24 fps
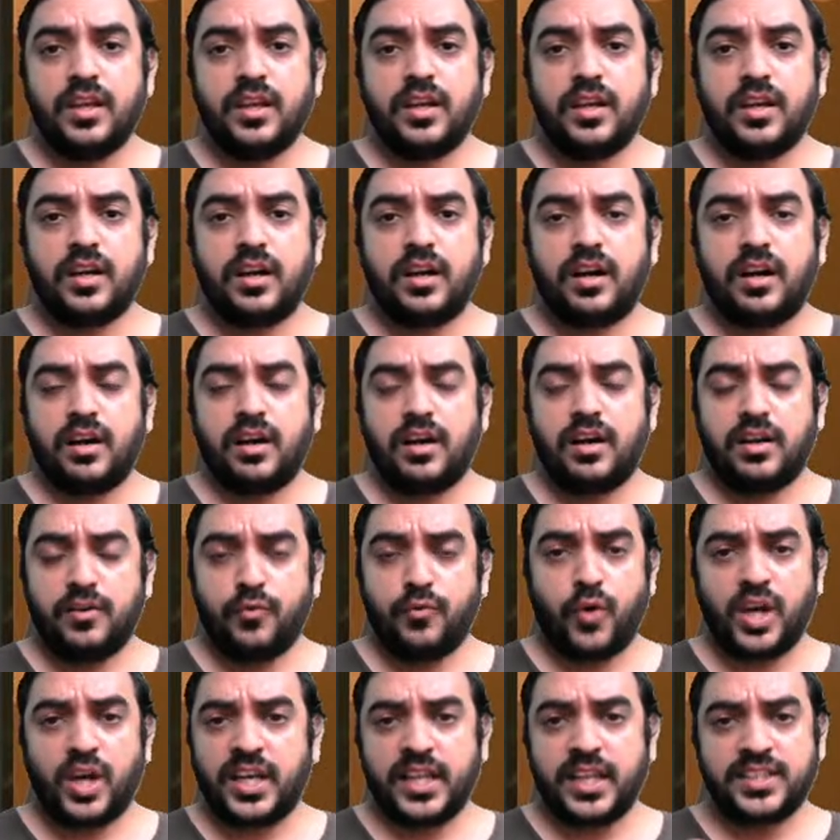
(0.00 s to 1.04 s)

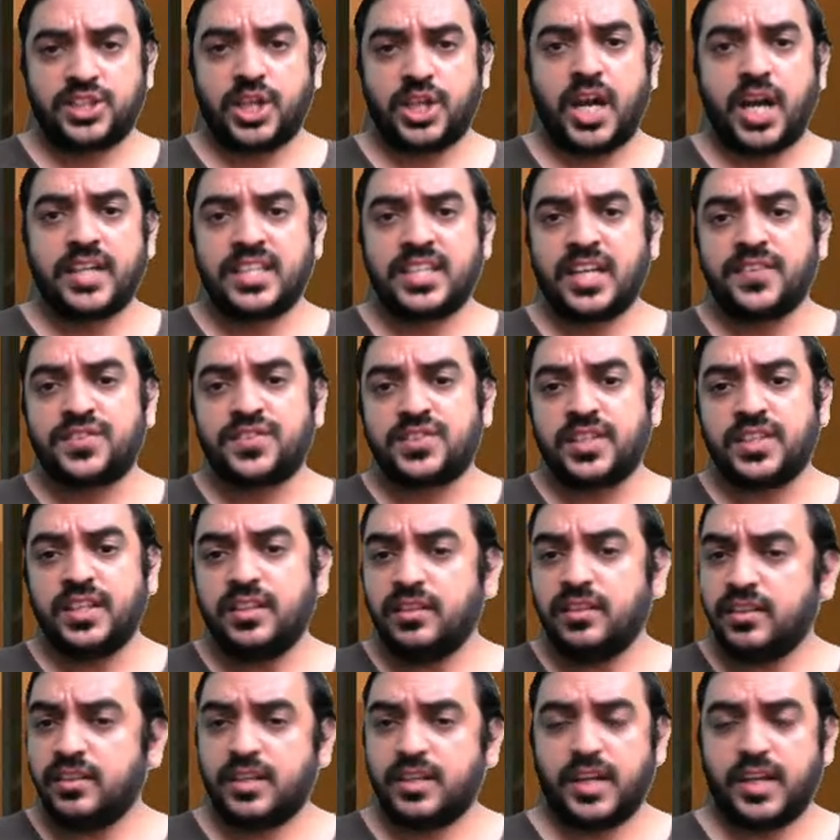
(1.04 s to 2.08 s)
what I charts I've seen,
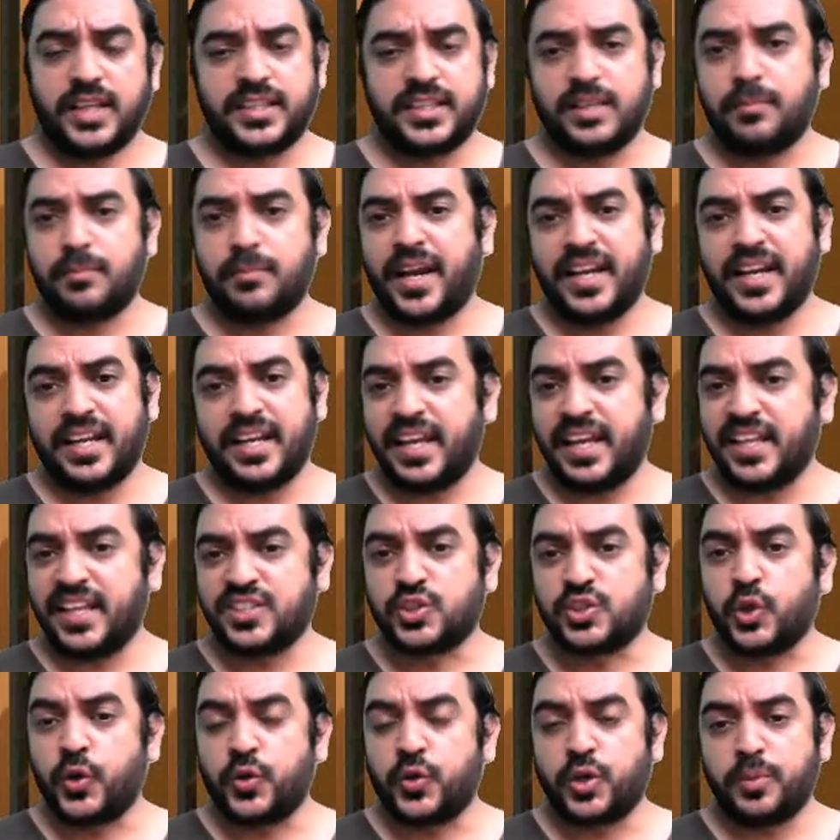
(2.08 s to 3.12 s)
I think my take is
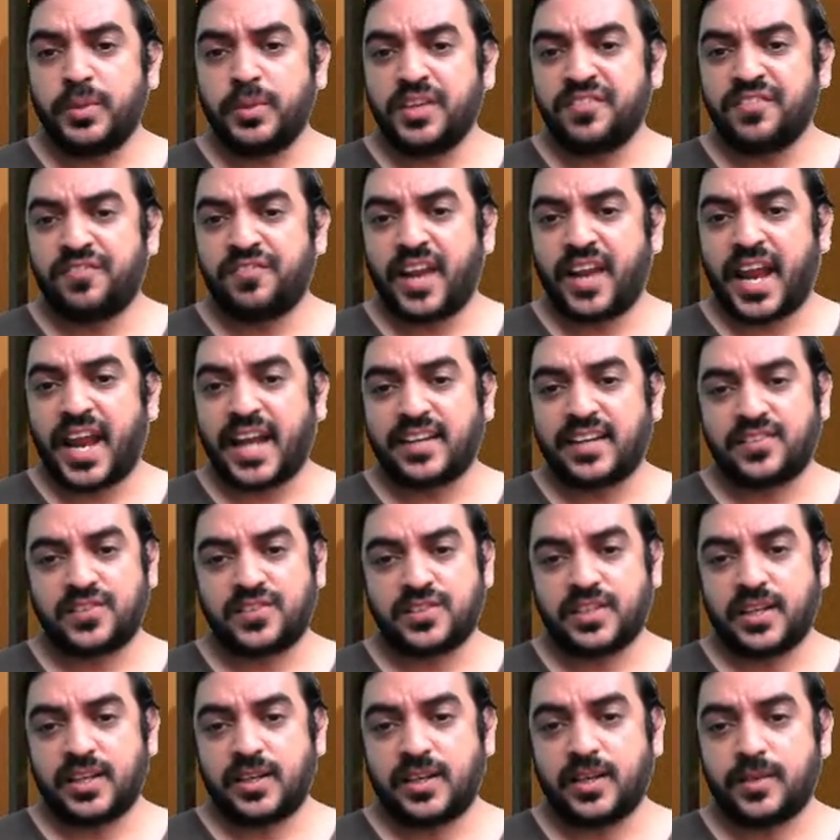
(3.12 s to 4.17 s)
going to be flat
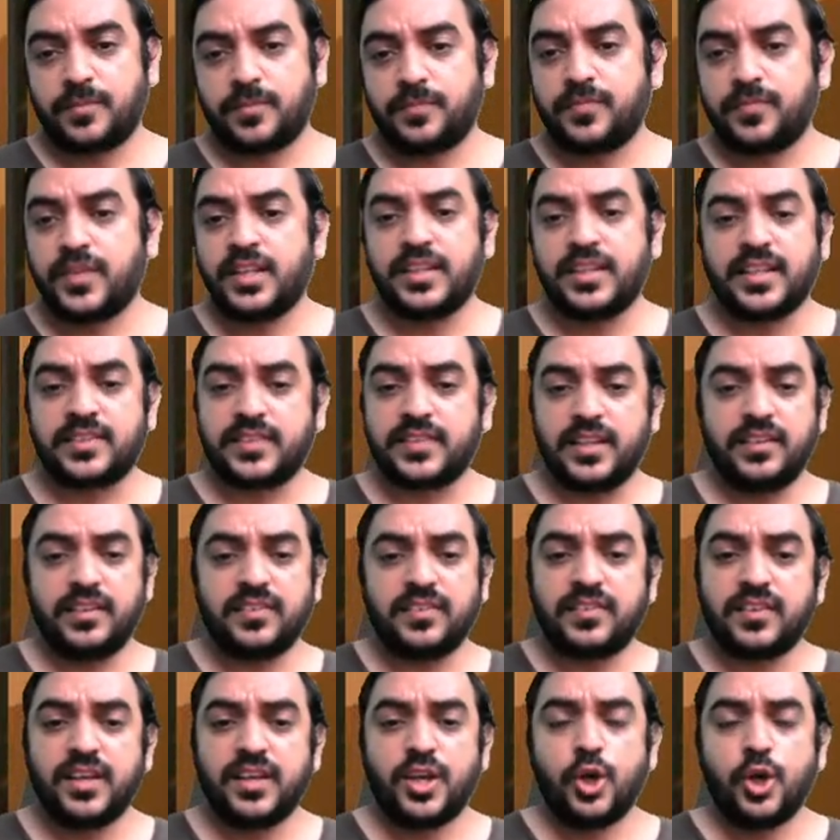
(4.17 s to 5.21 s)
still. In the
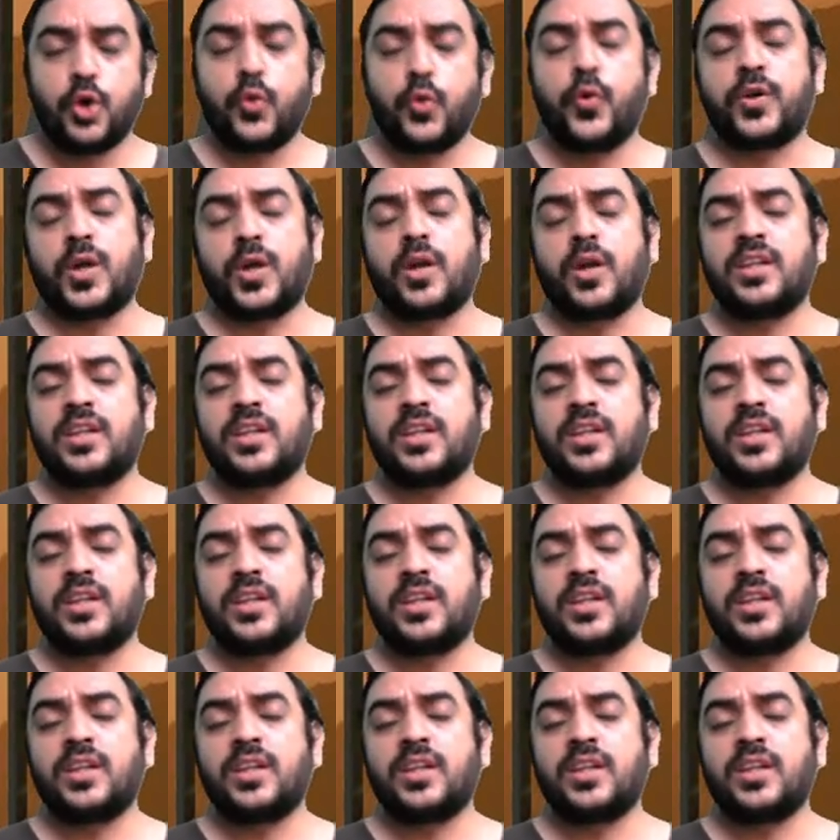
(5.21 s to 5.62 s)
sense, overall